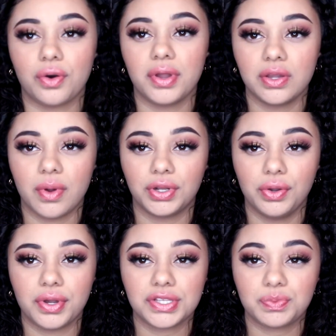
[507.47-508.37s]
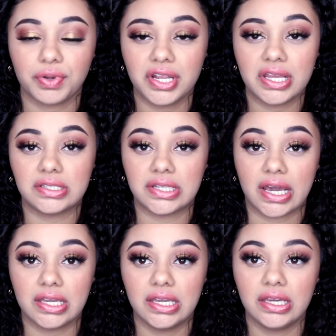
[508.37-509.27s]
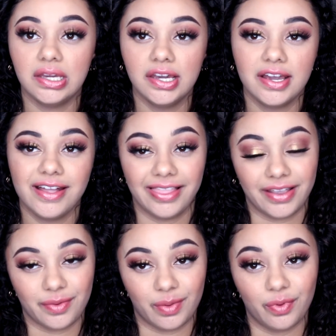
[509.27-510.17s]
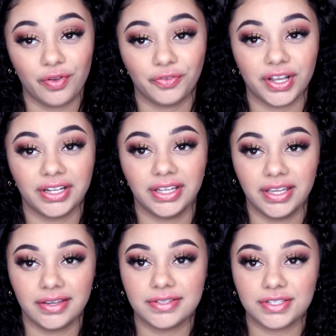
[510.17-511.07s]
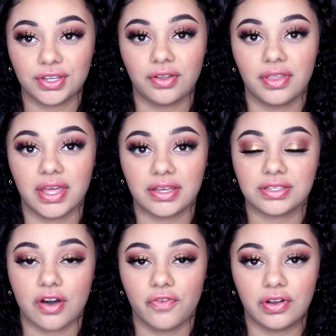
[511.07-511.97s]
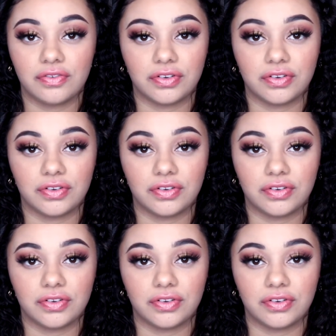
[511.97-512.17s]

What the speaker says: anyone who is pretty techie like my boyfriend? He installed that software for